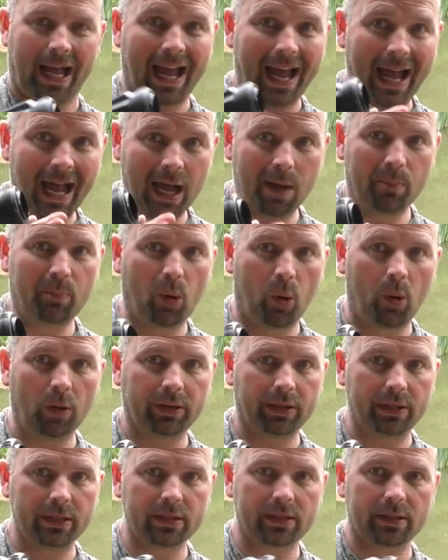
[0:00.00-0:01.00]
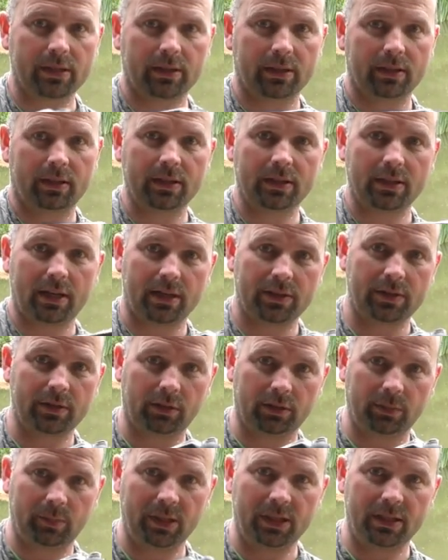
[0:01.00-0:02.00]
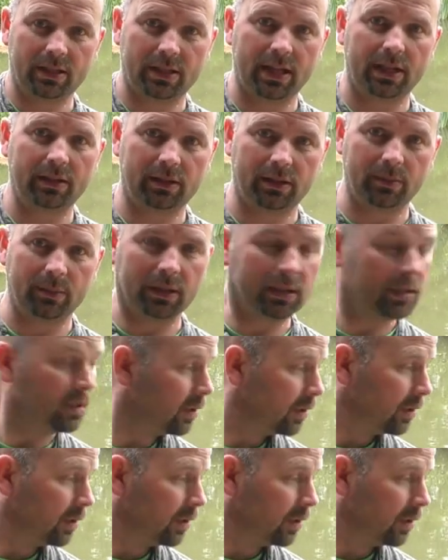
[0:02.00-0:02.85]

I bought this. This has not been sent to me.